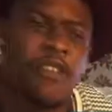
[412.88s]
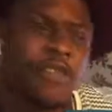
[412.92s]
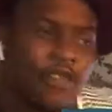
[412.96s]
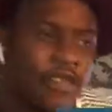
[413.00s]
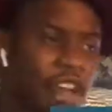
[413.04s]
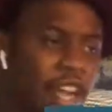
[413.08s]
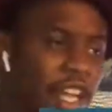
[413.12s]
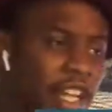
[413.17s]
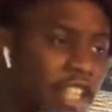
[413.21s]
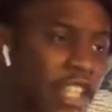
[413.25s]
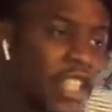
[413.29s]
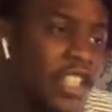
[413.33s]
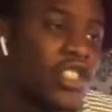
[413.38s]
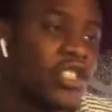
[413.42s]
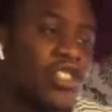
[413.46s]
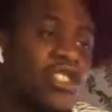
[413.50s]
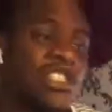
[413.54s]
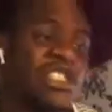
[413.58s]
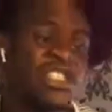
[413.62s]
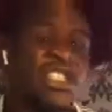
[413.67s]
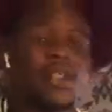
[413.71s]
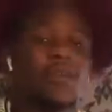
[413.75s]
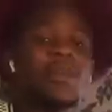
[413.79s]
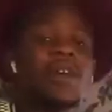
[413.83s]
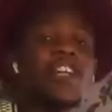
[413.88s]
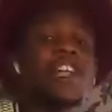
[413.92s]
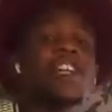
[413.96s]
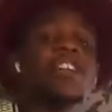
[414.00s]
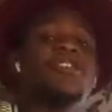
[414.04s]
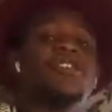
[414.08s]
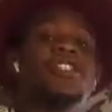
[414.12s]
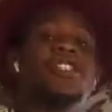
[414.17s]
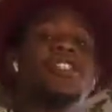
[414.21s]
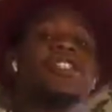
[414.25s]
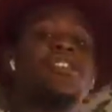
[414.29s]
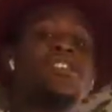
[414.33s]
Friday to see whether
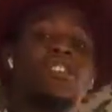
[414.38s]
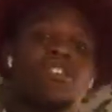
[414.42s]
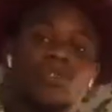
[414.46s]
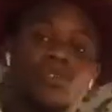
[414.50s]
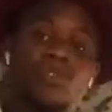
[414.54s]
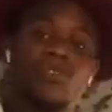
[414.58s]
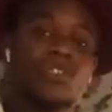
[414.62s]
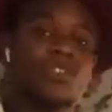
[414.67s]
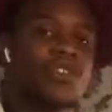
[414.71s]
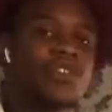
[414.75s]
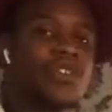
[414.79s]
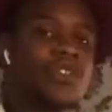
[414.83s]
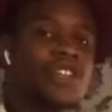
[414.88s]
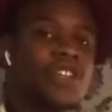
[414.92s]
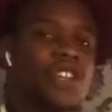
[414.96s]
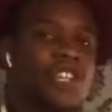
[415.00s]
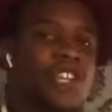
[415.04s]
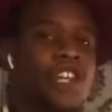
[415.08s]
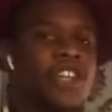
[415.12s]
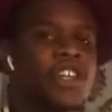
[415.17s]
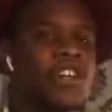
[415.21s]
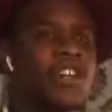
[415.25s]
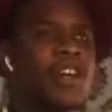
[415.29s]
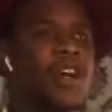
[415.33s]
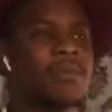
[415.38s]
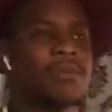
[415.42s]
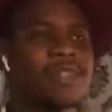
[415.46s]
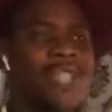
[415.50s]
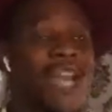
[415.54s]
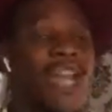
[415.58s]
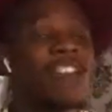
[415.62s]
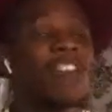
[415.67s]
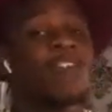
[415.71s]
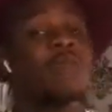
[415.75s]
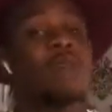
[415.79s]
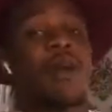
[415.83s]
there's a new song there. You know, I'm
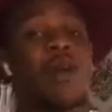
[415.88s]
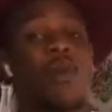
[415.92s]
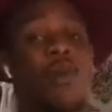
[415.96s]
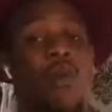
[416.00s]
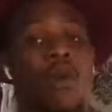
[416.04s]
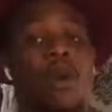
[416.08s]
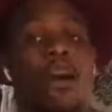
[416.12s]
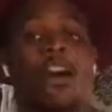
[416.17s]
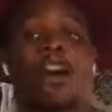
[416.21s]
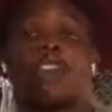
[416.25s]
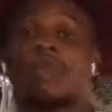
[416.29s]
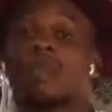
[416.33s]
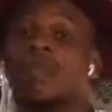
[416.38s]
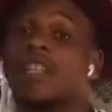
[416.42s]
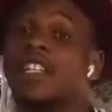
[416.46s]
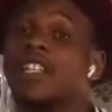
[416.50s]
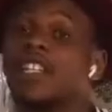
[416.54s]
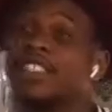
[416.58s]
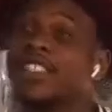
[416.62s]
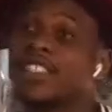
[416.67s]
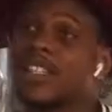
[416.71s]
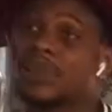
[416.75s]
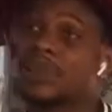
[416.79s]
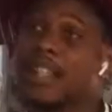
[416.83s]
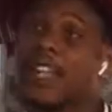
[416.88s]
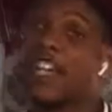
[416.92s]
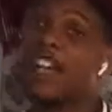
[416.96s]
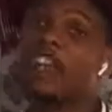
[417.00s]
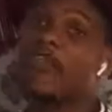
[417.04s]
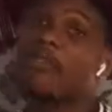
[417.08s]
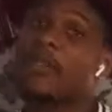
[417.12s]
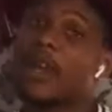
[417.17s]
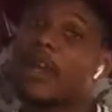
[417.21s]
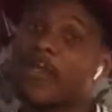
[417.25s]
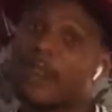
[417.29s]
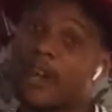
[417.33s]
tired of my workout playlist, I'm tired
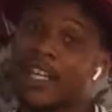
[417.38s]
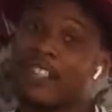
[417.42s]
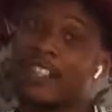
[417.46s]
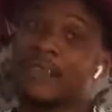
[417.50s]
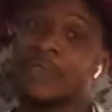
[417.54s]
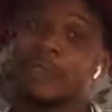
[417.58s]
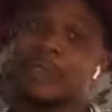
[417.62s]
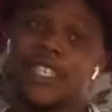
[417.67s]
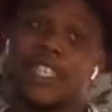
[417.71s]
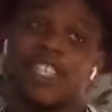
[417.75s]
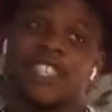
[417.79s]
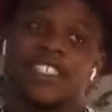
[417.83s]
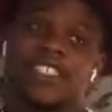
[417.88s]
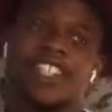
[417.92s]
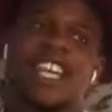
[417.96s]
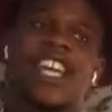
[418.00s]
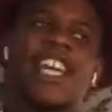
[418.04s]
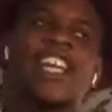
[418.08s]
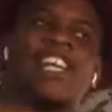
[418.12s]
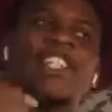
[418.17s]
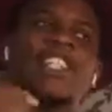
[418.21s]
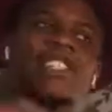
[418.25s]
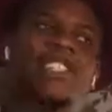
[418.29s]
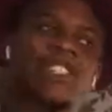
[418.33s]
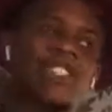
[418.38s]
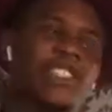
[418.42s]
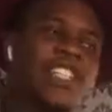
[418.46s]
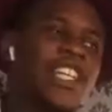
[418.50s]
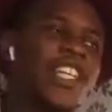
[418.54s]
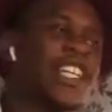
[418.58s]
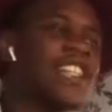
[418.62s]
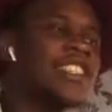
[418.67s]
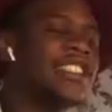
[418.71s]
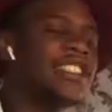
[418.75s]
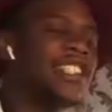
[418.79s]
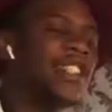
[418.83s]
of my party playlist, today
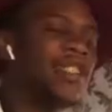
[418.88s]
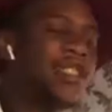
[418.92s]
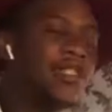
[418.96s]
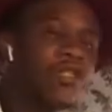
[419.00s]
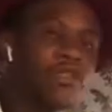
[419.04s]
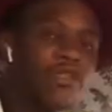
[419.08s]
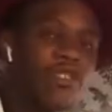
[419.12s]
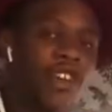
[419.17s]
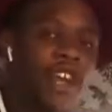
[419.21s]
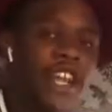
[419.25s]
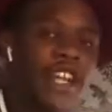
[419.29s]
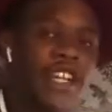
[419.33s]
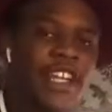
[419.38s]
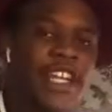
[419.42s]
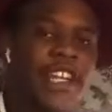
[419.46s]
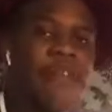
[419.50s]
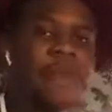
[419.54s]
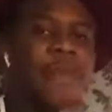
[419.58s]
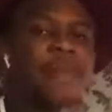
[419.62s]
is a new Friday.